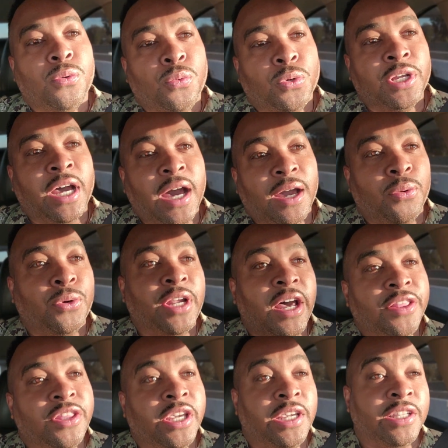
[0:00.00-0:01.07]
What I what
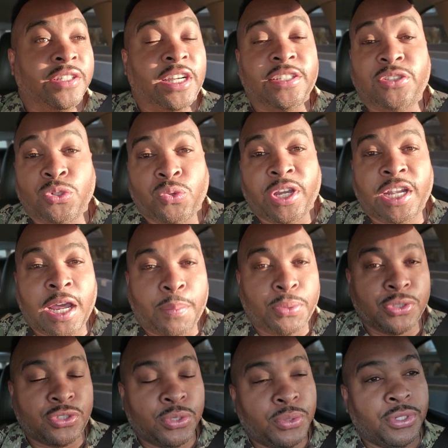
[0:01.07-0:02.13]
I think is that's a great
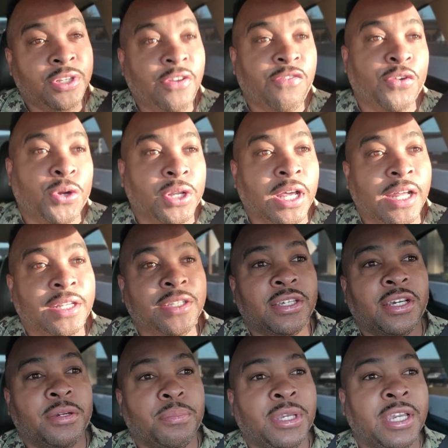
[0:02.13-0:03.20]
opportunity for a lot of
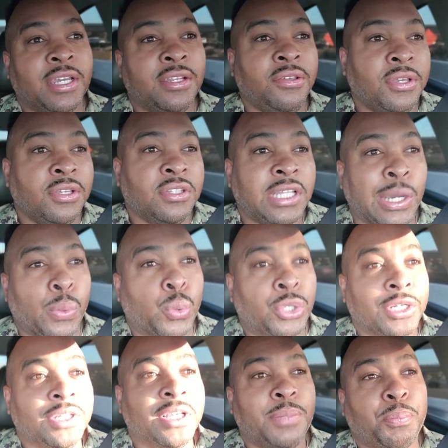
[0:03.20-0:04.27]
young men that
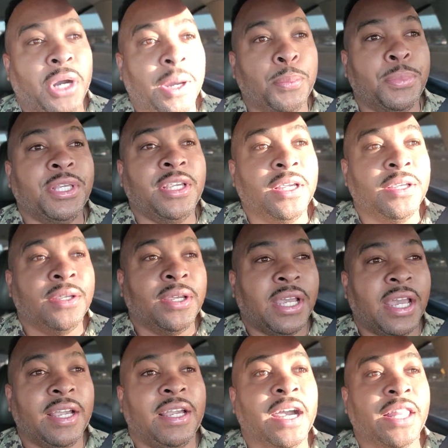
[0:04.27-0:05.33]
wouldn't probably
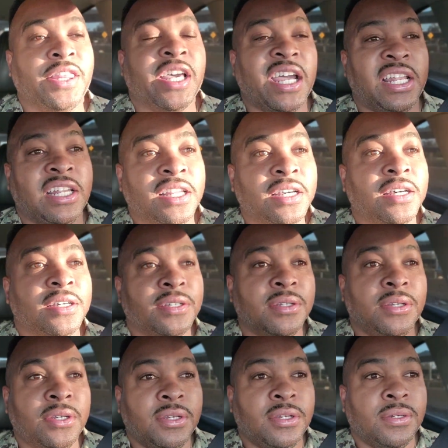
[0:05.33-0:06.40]
have got that look.
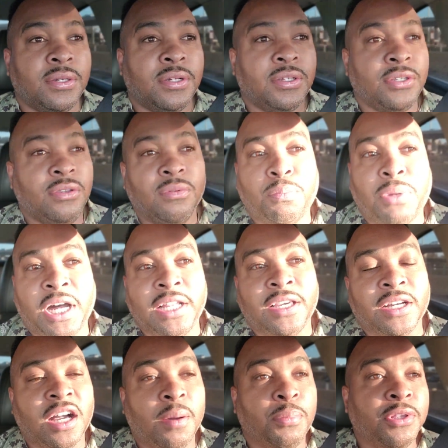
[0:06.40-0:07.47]
Probably
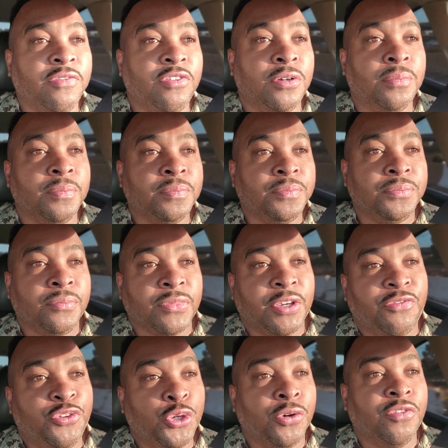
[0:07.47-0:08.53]
a couple of them,
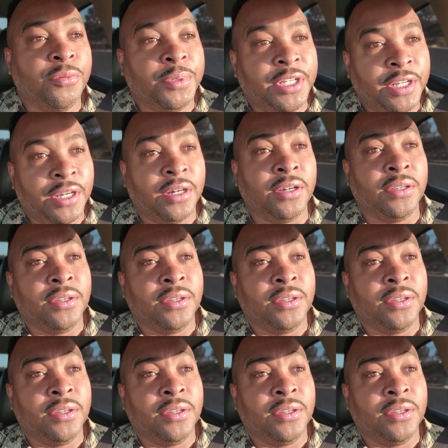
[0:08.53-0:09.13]
a few of them in there.